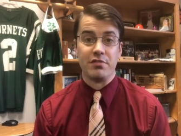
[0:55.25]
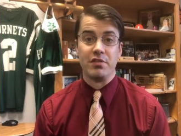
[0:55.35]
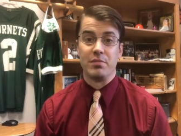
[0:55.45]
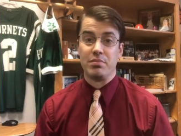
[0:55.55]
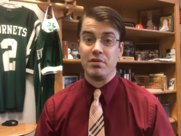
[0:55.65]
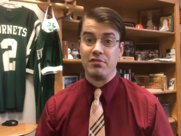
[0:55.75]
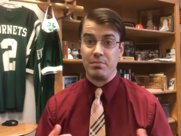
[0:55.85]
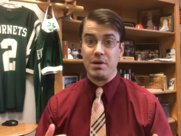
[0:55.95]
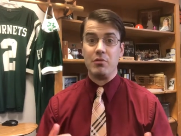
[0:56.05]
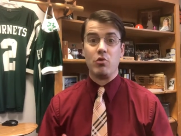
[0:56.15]
So the
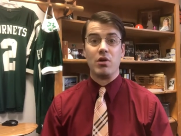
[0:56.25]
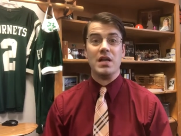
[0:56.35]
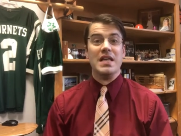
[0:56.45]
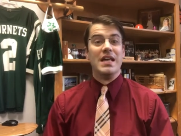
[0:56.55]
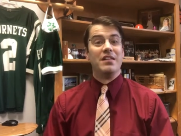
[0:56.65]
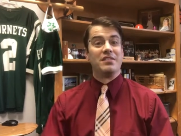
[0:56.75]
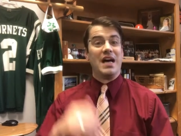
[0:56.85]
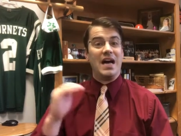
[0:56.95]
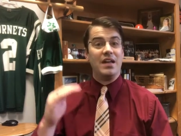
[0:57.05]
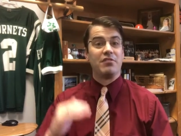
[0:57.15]
Supreme Court is the
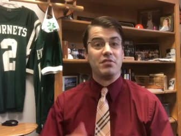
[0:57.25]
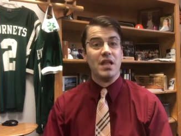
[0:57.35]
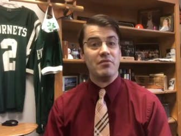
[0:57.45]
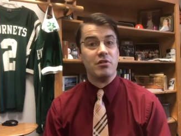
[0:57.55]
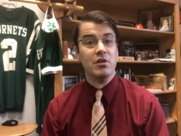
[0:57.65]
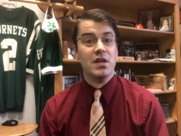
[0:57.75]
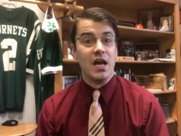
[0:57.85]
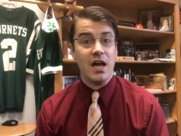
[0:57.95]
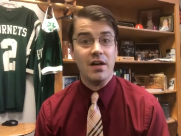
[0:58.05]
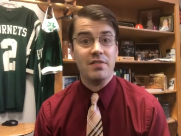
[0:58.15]
highest level
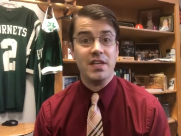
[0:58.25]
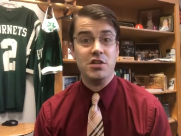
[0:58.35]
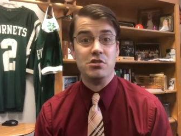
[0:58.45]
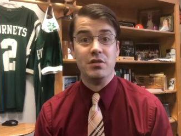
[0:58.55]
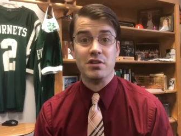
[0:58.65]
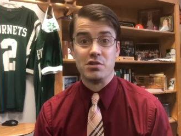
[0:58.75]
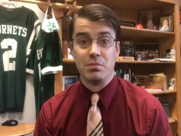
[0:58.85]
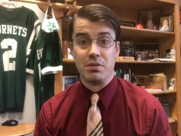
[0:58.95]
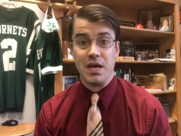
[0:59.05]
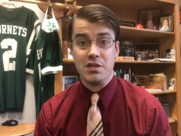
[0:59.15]
of the judicial
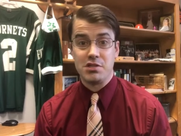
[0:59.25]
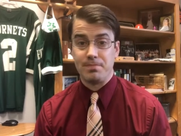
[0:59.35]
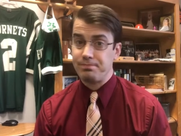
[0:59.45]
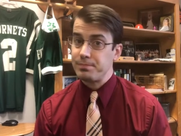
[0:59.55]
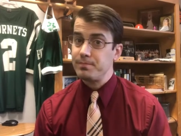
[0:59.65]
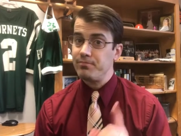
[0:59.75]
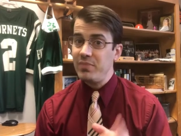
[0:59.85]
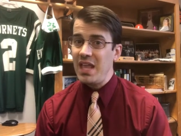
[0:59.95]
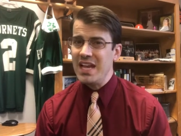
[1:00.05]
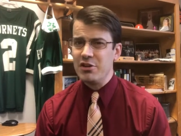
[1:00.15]
branch,
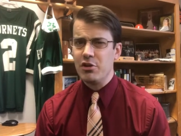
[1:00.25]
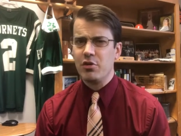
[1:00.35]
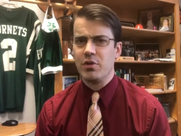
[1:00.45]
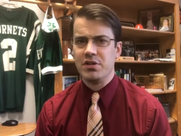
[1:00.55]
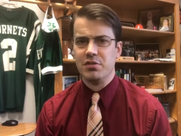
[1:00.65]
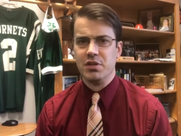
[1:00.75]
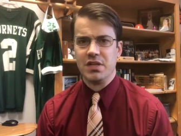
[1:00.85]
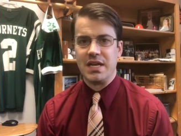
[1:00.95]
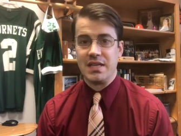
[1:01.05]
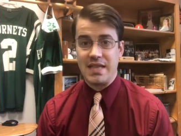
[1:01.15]
and you're going to
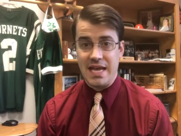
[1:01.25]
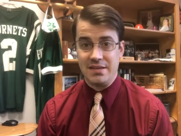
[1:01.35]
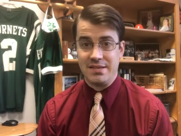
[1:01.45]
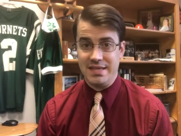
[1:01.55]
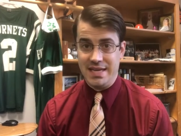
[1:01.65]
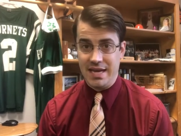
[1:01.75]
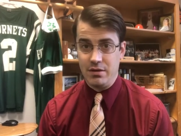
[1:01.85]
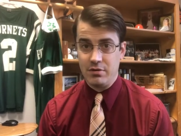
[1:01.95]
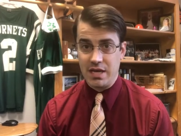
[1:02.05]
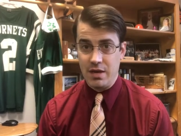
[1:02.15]
look at that today,
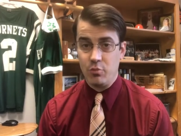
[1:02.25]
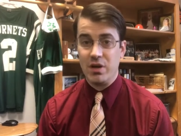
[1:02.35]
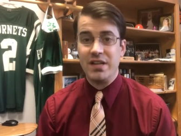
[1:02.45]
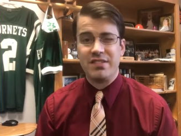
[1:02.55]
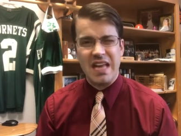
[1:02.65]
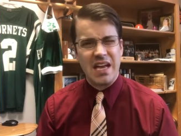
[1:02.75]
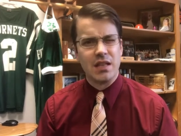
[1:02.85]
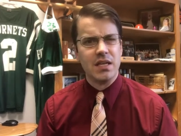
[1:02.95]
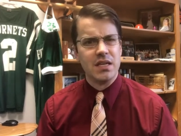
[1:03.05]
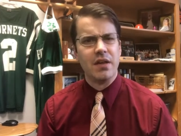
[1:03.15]
okay? What
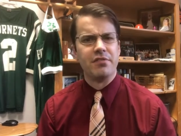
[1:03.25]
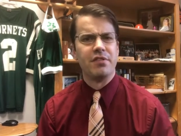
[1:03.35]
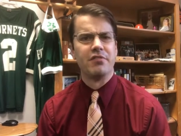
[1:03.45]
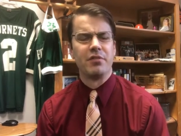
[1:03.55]
exactly does the